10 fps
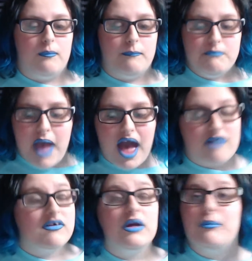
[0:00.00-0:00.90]

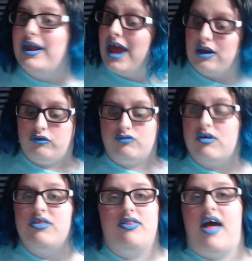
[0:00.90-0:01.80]
having a bit
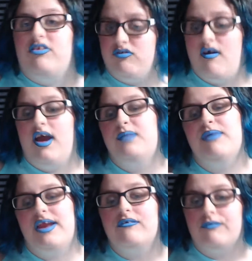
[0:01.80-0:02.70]
extra, then that's fine,
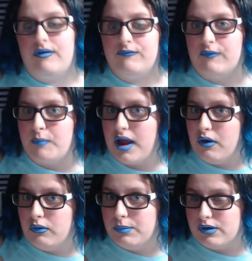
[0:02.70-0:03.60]
but for my
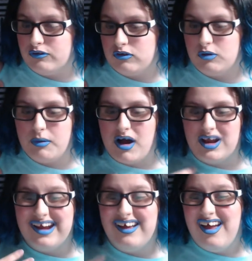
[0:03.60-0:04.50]
own personal
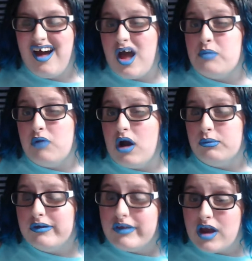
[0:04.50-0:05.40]
body, I'm not
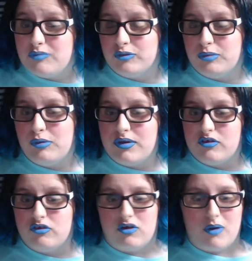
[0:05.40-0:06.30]
really comfortable with
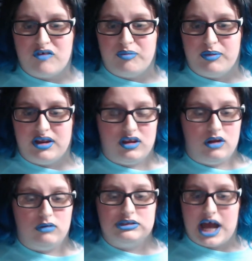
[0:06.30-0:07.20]
it, so I've been, you
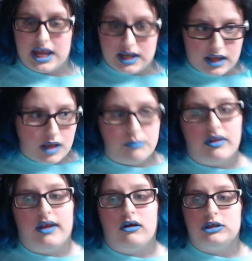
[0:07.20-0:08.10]
know, dieting. I'm
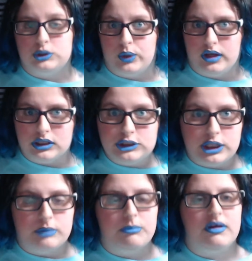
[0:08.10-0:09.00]
planning on joining a
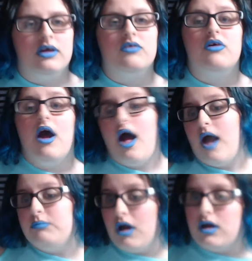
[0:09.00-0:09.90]
gym because
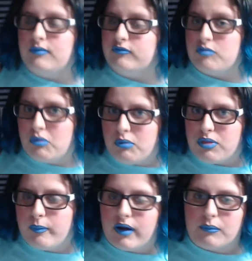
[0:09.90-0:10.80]
I'm not comfortable
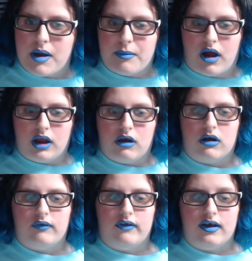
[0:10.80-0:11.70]
with where my body
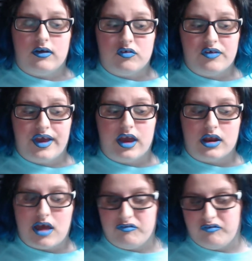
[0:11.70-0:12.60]
currently is,
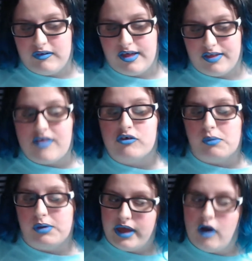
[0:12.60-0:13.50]
and I feel like that's
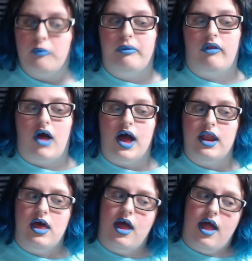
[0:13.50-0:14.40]
going to help a lot.
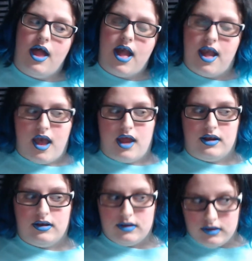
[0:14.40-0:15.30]

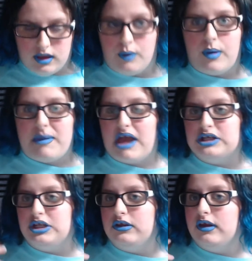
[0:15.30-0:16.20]
And, you know,
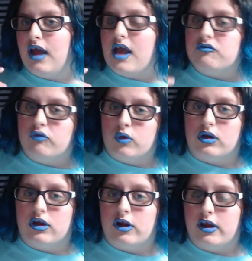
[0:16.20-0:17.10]
I've
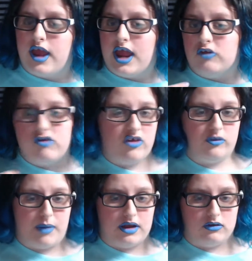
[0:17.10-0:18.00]
ordered a chest
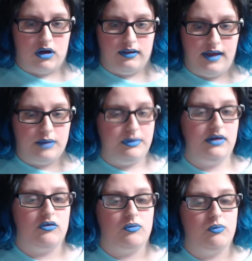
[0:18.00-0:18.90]
binder online,
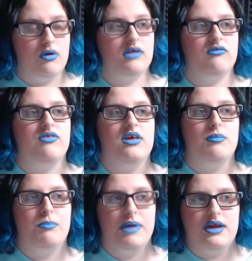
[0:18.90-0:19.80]
because one of the
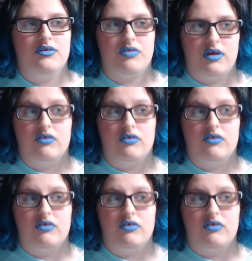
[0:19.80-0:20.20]
biggest things I